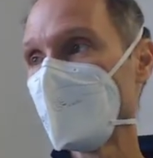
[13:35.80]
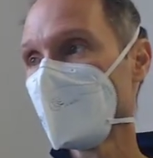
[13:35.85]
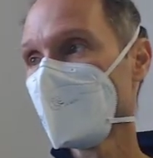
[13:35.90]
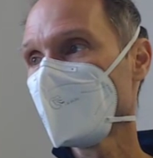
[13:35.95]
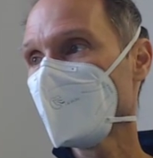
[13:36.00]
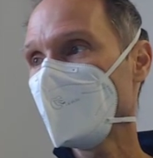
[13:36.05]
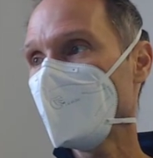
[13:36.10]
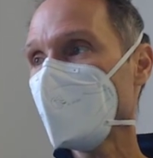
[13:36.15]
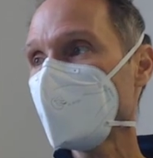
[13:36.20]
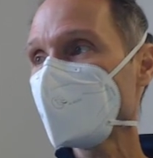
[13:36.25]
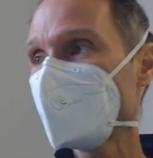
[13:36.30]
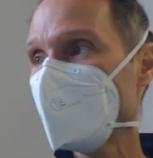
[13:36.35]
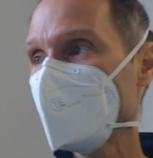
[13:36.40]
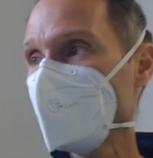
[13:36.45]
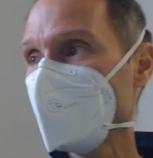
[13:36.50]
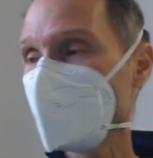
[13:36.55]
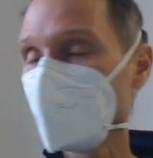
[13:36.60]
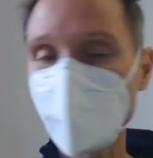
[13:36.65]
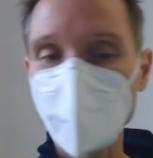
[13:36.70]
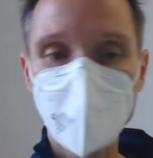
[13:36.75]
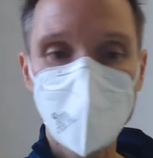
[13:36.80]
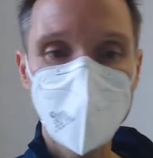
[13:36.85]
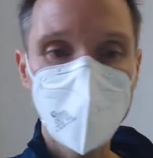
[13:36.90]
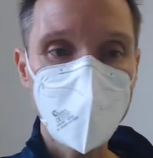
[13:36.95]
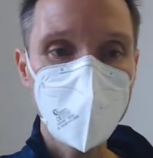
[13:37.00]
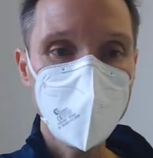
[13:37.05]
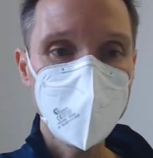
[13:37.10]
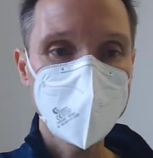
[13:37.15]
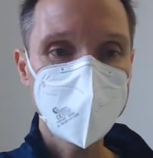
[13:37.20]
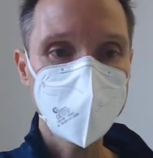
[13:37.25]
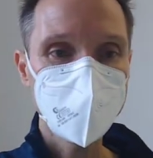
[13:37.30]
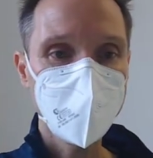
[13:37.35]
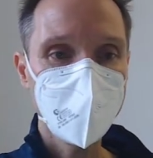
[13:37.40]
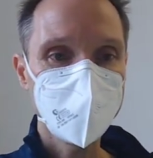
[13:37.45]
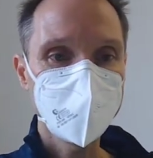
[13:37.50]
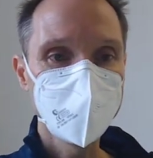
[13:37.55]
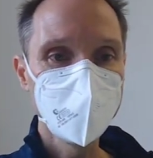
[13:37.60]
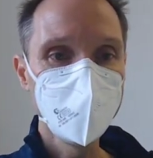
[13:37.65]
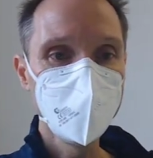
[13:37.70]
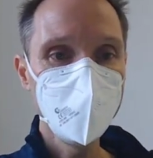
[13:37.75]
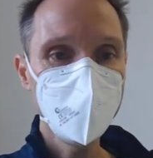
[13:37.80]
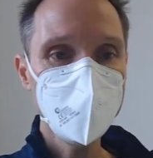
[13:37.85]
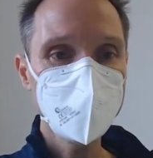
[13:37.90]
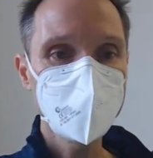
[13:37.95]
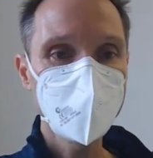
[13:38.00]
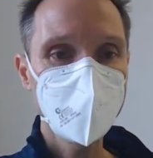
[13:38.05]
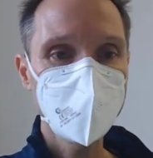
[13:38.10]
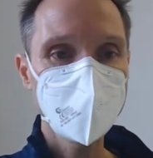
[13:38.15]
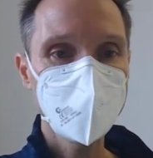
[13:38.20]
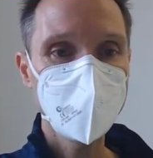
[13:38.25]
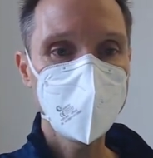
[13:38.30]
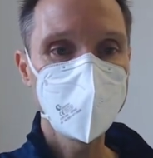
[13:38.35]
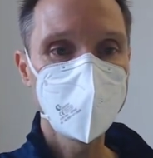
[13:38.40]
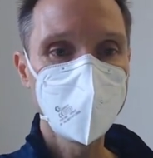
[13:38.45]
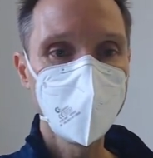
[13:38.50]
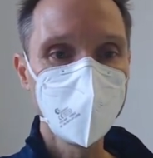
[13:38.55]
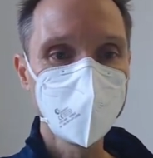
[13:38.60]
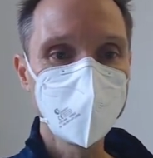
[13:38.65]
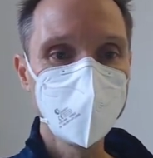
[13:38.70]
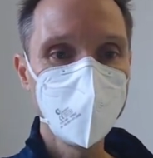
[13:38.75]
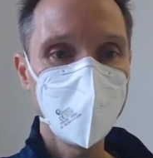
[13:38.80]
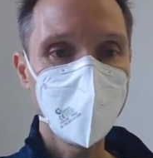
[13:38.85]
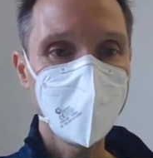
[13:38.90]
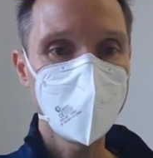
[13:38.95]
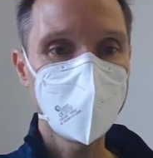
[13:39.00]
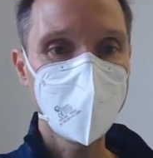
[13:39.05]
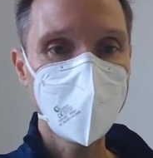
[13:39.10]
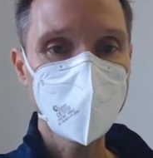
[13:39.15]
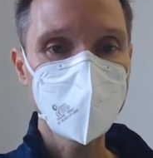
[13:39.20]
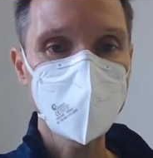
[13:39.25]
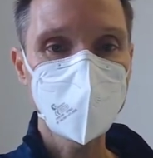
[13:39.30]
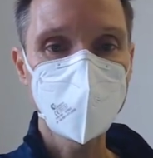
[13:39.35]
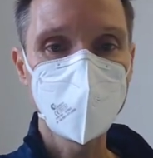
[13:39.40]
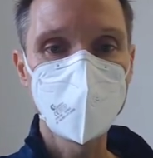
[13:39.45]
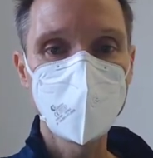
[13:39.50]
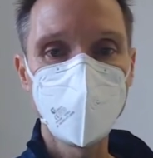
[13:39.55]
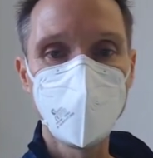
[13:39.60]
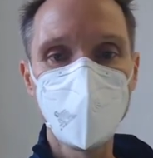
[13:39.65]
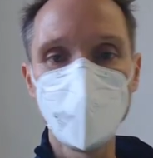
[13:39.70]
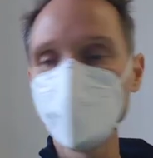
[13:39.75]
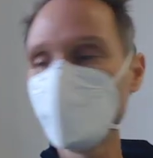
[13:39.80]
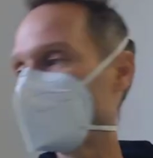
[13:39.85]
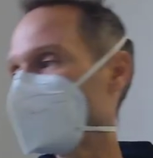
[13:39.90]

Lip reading: The next thing that we can do is we can go to our app component